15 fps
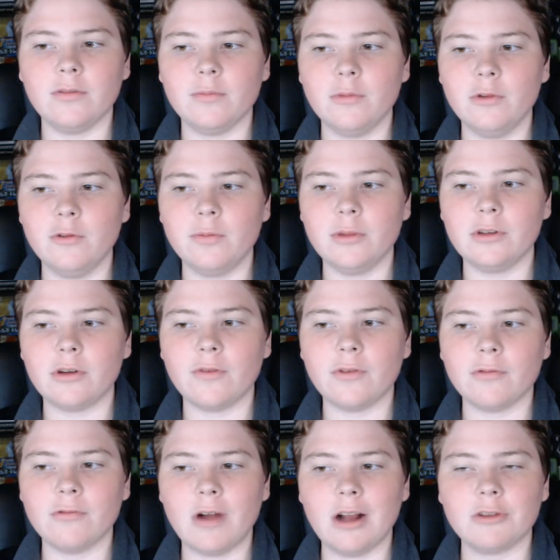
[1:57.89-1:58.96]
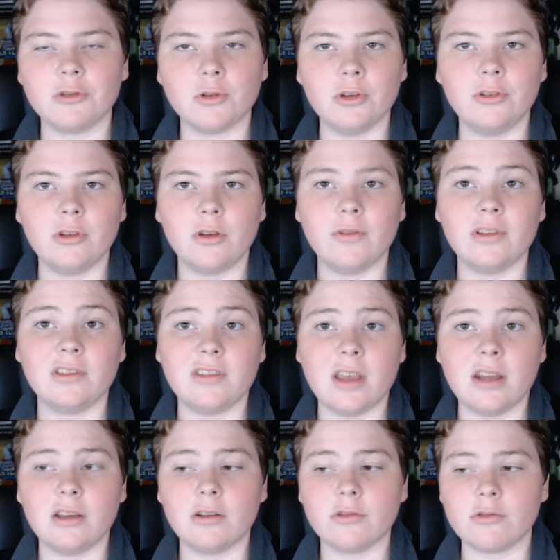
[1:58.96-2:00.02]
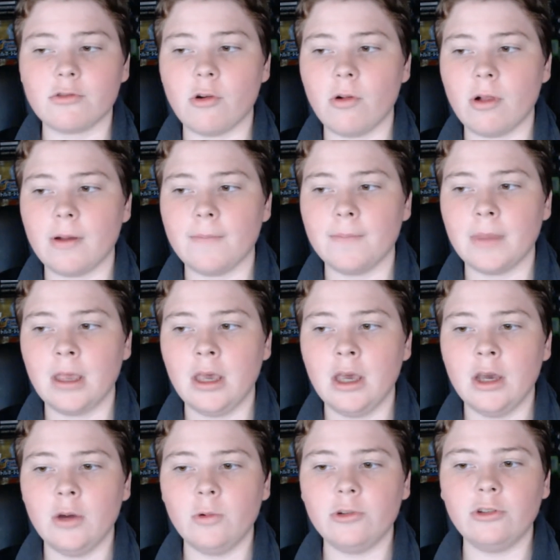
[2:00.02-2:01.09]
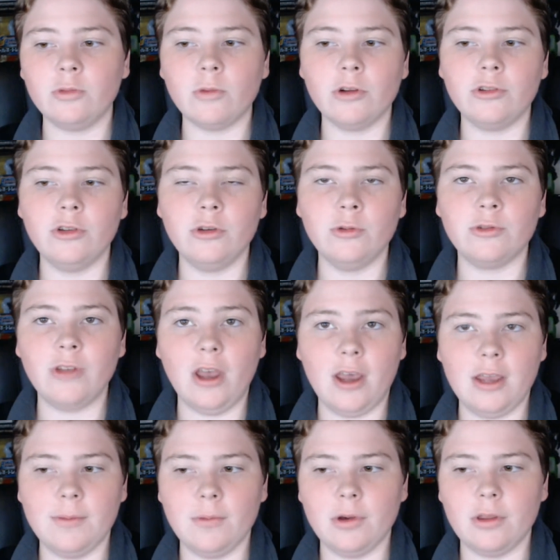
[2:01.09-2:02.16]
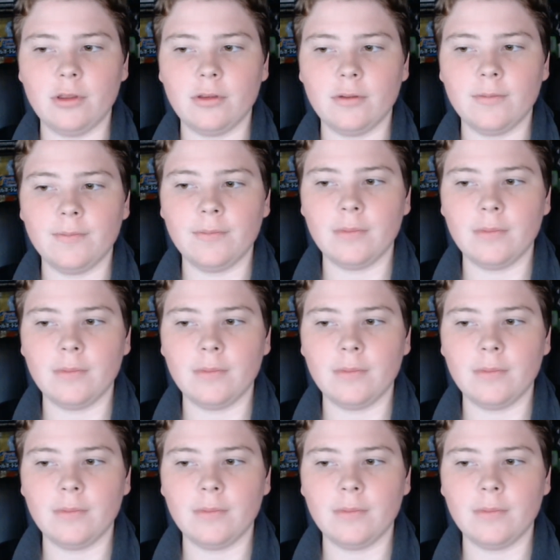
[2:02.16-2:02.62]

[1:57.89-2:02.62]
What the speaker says: of movement of the right joystick of a standard controller, which is what you use to aim with.